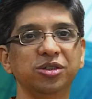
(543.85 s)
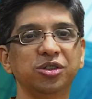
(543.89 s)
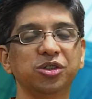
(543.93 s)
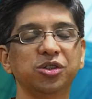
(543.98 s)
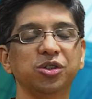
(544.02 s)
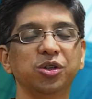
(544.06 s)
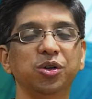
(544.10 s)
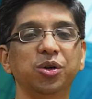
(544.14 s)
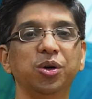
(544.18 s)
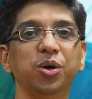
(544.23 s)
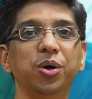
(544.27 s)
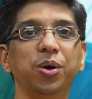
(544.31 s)

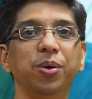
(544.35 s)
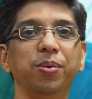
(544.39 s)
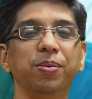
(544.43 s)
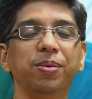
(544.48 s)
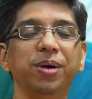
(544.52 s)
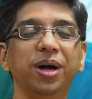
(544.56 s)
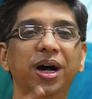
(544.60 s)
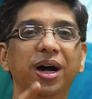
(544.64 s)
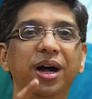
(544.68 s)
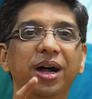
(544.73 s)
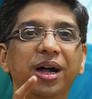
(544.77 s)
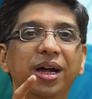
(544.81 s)

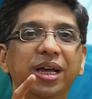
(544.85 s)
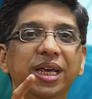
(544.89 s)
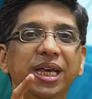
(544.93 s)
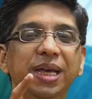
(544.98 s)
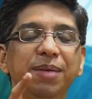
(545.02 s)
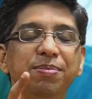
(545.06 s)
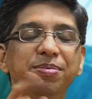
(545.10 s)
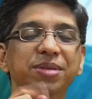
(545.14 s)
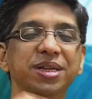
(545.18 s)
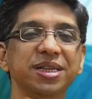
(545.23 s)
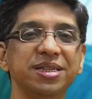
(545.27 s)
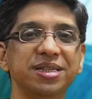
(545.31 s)
So
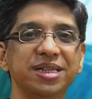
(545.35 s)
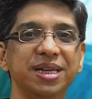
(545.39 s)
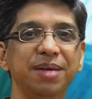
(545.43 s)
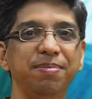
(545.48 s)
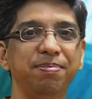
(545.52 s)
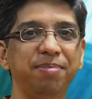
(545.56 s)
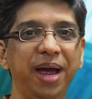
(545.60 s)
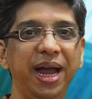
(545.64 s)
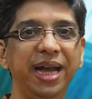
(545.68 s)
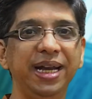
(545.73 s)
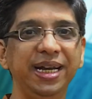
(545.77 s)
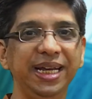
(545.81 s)
keep this
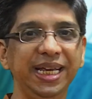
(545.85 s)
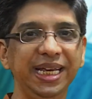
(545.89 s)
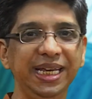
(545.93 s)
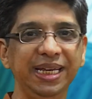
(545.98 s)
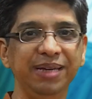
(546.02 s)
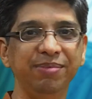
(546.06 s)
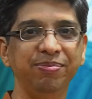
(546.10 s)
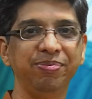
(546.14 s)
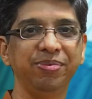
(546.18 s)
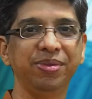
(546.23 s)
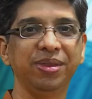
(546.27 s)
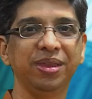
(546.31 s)
tip handy,